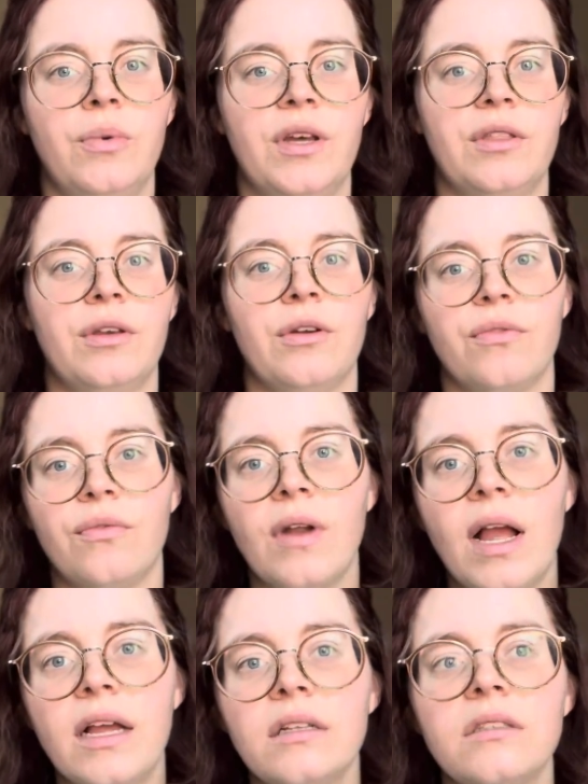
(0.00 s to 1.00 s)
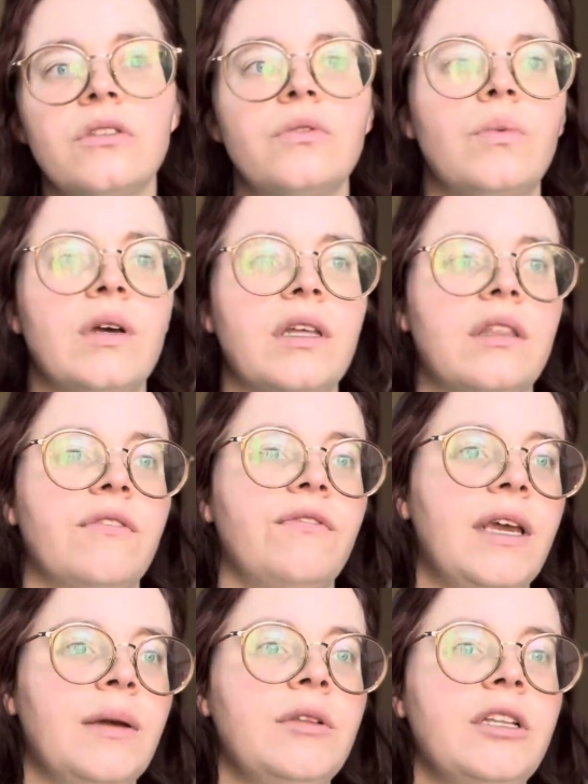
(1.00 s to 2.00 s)
with your friends, with
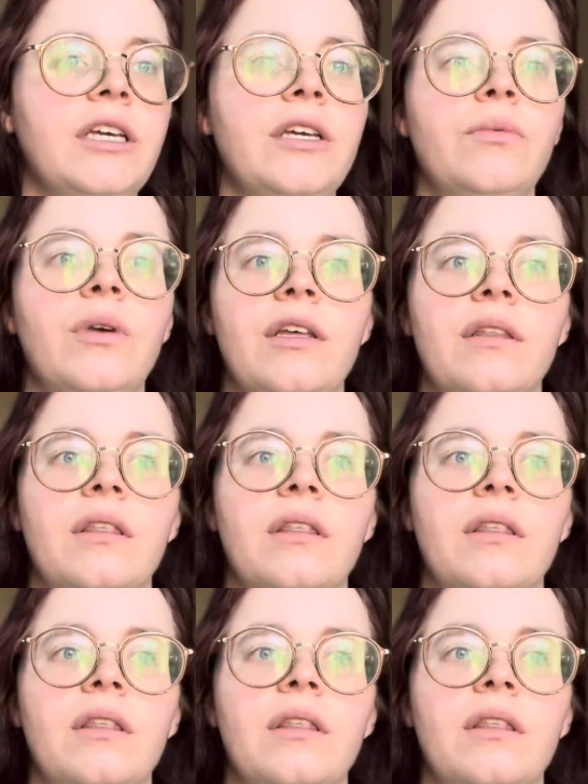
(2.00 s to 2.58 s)
family, with